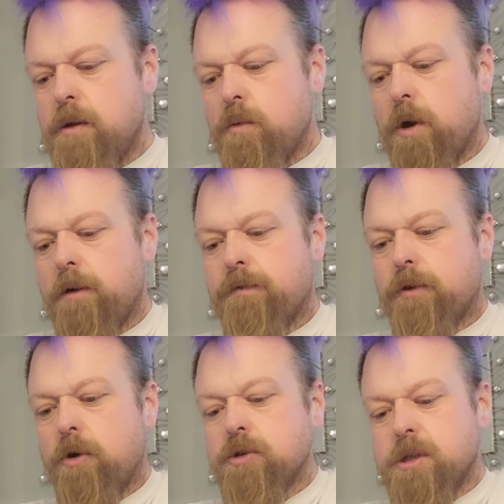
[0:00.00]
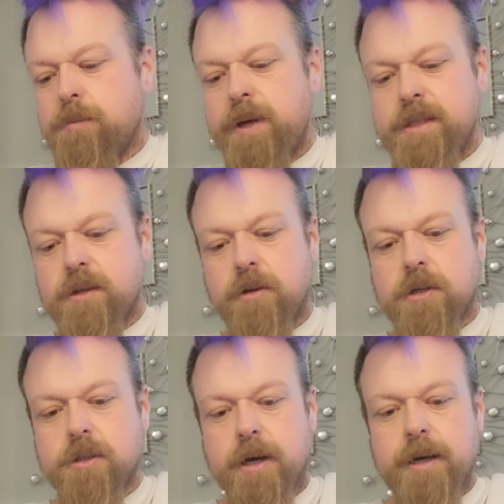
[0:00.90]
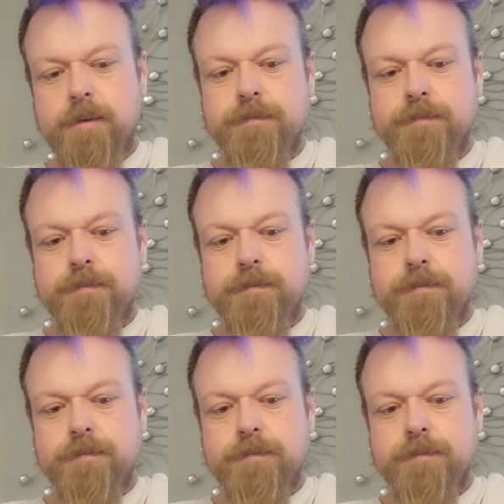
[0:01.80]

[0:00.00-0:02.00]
what a frozen pizza looks like.